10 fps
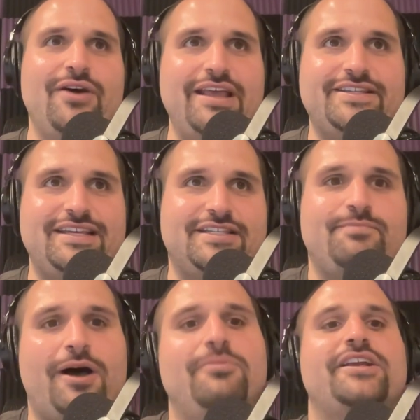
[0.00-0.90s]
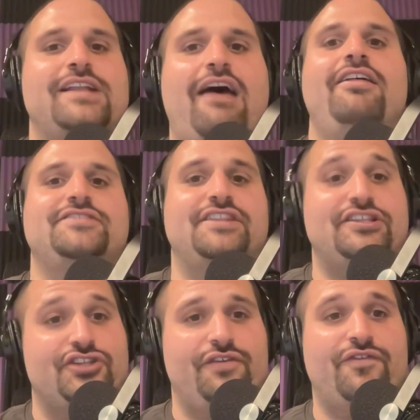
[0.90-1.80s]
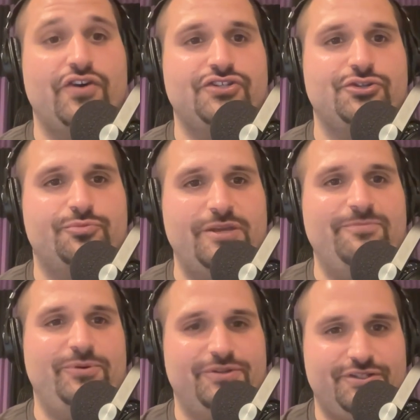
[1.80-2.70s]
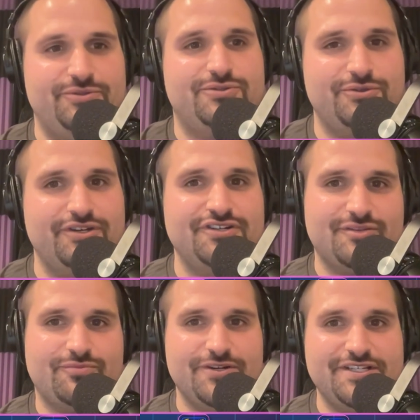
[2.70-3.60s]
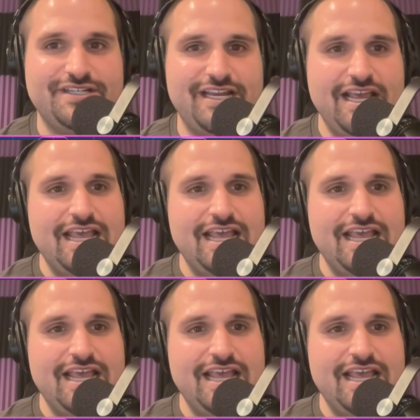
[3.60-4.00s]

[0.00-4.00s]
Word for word: it's it's public knowledge that these are the first two people to do two years in prison